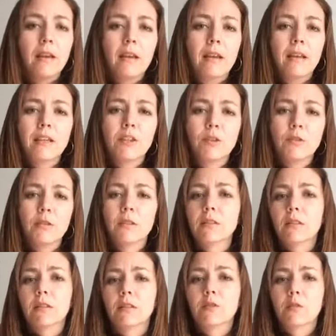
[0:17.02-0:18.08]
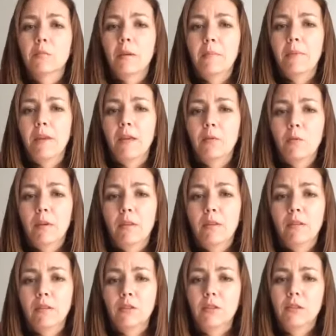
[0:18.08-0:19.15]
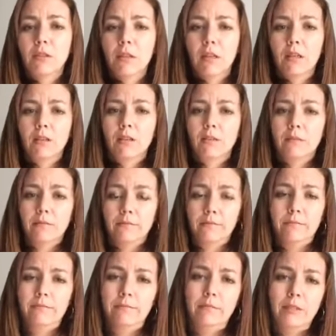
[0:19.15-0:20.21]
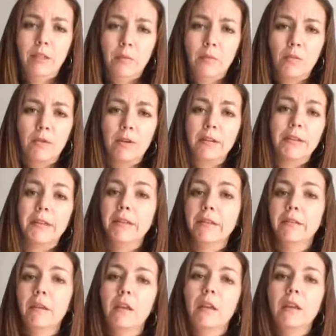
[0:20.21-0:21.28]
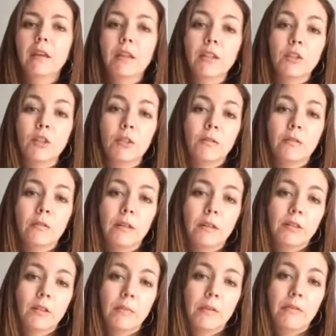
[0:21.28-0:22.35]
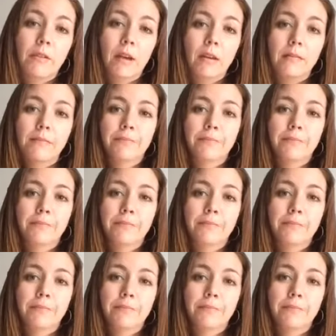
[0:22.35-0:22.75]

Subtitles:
issue this is with my bandwidth is just like a temporary issue and I should be fine.